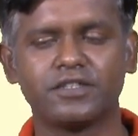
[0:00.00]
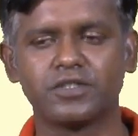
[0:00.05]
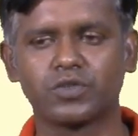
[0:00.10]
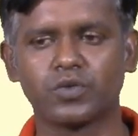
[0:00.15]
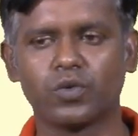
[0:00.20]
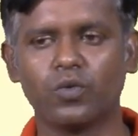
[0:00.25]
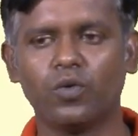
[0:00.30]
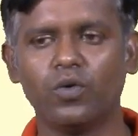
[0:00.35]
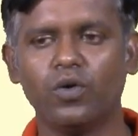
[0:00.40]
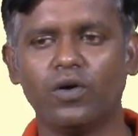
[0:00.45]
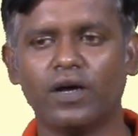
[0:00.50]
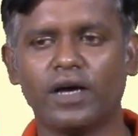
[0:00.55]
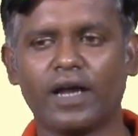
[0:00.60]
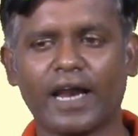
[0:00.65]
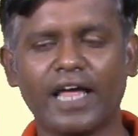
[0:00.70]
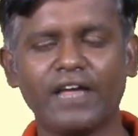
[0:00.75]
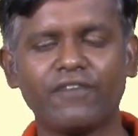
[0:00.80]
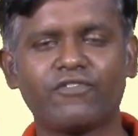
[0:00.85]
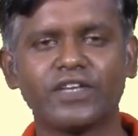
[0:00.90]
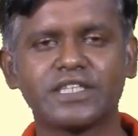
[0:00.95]
So, the
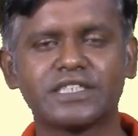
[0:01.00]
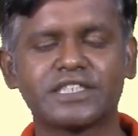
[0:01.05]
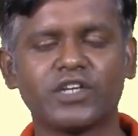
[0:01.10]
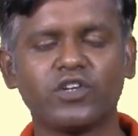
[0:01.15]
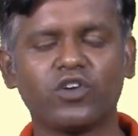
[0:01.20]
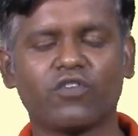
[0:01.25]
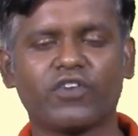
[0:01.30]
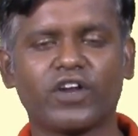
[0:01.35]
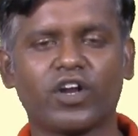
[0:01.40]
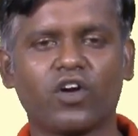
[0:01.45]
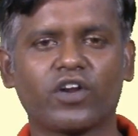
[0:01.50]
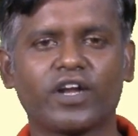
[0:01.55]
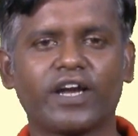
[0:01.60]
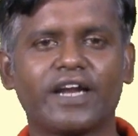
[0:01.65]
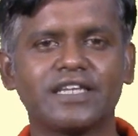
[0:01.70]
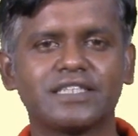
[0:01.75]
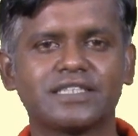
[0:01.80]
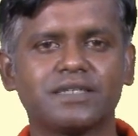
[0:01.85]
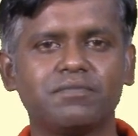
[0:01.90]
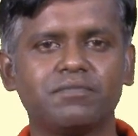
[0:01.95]
life history of an
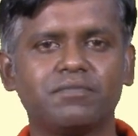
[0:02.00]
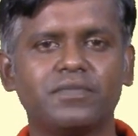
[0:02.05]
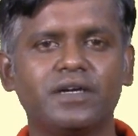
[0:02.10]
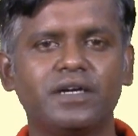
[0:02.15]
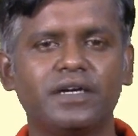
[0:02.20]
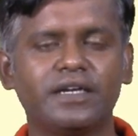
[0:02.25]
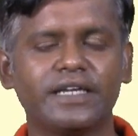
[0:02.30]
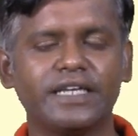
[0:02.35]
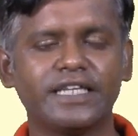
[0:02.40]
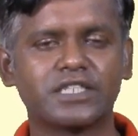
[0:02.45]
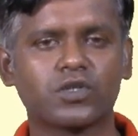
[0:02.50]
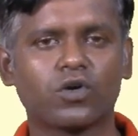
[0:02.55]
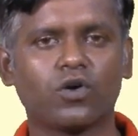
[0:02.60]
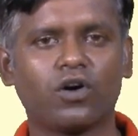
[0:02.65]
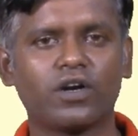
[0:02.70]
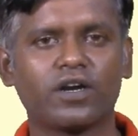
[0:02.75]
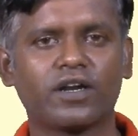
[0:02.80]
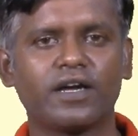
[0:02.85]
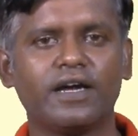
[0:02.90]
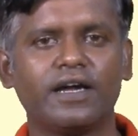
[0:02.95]
organism is
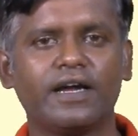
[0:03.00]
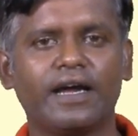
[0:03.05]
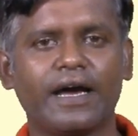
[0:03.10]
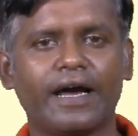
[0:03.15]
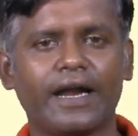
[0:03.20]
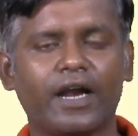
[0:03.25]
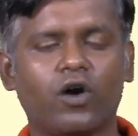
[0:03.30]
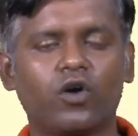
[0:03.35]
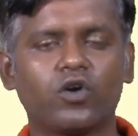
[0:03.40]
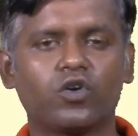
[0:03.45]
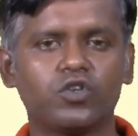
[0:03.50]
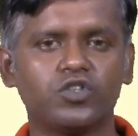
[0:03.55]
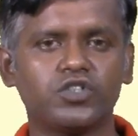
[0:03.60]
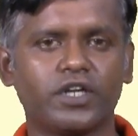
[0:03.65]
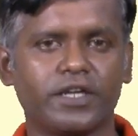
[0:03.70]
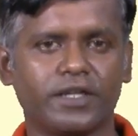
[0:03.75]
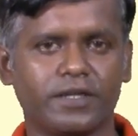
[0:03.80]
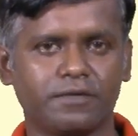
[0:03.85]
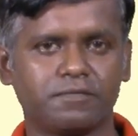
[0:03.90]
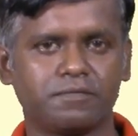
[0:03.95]
called an
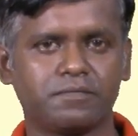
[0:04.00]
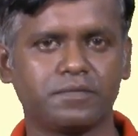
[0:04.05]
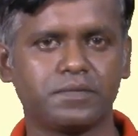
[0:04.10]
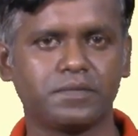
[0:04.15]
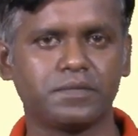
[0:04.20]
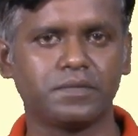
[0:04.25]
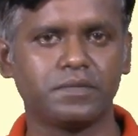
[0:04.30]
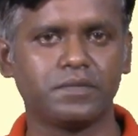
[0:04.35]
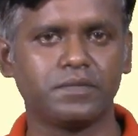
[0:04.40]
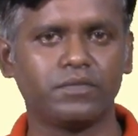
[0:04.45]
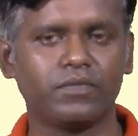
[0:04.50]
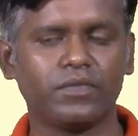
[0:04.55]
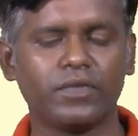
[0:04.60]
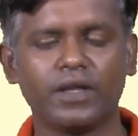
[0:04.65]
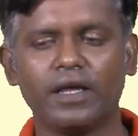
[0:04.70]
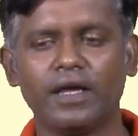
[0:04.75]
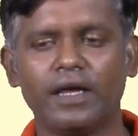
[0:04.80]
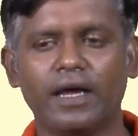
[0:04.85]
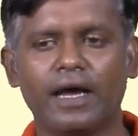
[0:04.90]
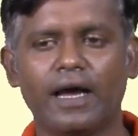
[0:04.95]
ontogeny.
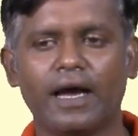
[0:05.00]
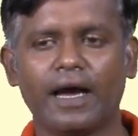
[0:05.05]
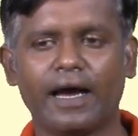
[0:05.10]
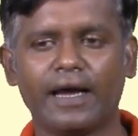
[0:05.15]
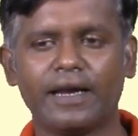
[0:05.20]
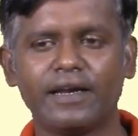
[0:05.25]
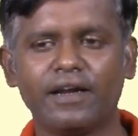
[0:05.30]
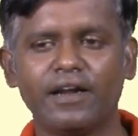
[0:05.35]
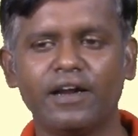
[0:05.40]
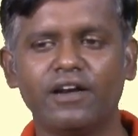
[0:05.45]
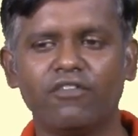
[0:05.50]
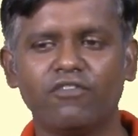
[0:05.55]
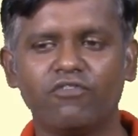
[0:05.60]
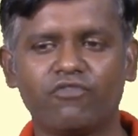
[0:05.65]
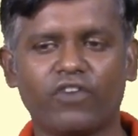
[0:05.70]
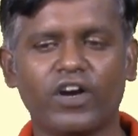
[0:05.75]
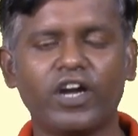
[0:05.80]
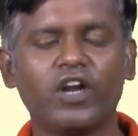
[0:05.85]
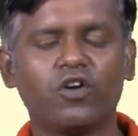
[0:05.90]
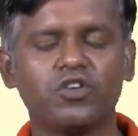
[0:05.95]
And
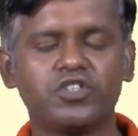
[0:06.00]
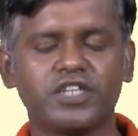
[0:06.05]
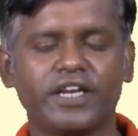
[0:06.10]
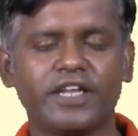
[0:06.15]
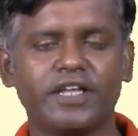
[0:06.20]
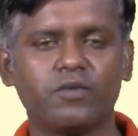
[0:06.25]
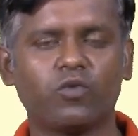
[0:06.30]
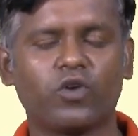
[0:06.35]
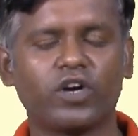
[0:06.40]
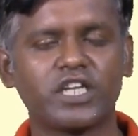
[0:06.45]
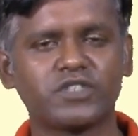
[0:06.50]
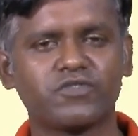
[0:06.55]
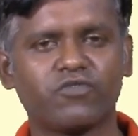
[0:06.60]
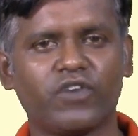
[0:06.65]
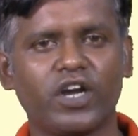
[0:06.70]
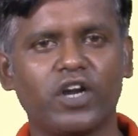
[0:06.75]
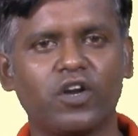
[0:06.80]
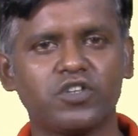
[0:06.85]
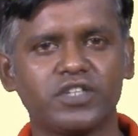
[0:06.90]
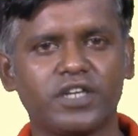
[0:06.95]
phylogeny, what is
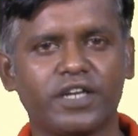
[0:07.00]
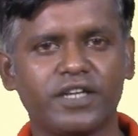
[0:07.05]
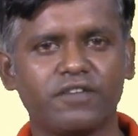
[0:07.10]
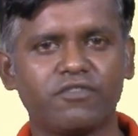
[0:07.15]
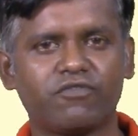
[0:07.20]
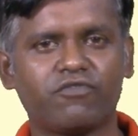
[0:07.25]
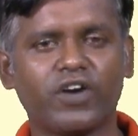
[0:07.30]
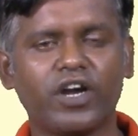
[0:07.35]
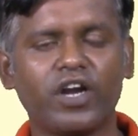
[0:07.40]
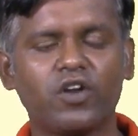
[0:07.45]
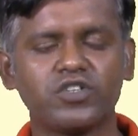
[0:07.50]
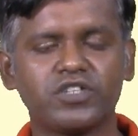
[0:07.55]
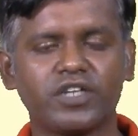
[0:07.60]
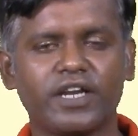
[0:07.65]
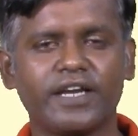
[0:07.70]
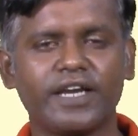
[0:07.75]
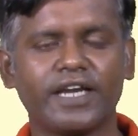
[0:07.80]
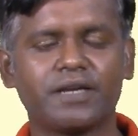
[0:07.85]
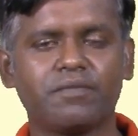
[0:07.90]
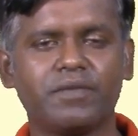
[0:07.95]
phylogeny?
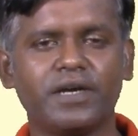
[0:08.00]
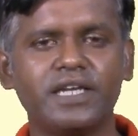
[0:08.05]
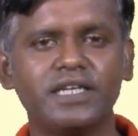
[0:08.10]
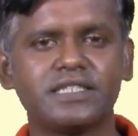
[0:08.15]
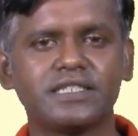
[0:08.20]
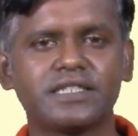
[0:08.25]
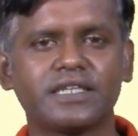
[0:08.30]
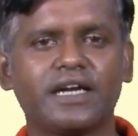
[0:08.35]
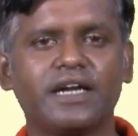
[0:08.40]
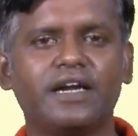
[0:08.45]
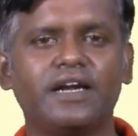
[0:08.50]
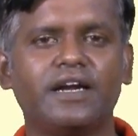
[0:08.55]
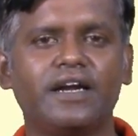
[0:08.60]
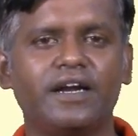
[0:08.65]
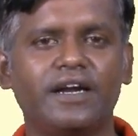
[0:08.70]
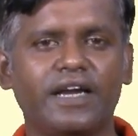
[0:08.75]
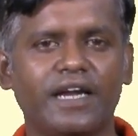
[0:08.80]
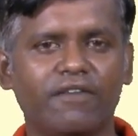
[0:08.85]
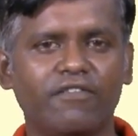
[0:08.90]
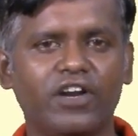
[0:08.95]
Phylogeny, it means
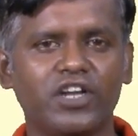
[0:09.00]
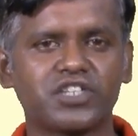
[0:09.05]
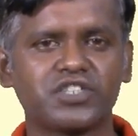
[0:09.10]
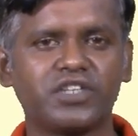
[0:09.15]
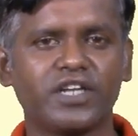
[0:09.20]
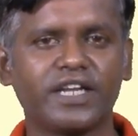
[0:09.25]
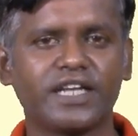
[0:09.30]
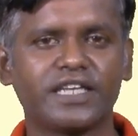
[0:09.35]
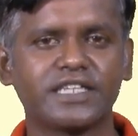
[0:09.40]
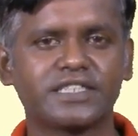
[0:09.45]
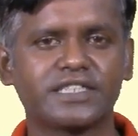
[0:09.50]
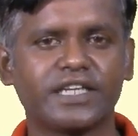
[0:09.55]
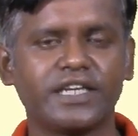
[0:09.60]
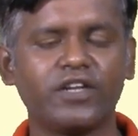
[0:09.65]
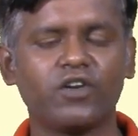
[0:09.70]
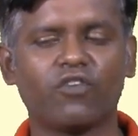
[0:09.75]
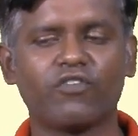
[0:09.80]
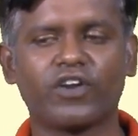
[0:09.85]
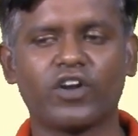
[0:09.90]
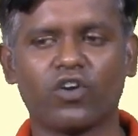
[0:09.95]
evolutionary
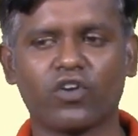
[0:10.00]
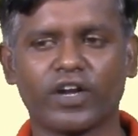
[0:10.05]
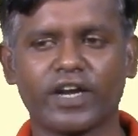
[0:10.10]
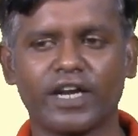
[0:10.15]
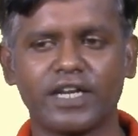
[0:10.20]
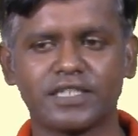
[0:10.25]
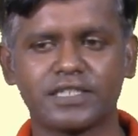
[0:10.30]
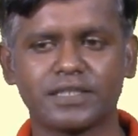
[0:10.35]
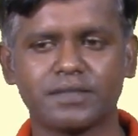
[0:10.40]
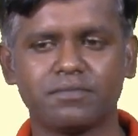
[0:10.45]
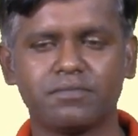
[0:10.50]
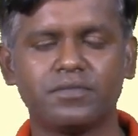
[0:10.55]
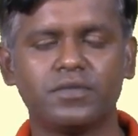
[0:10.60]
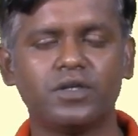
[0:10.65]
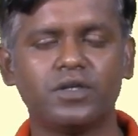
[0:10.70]
history of an organism.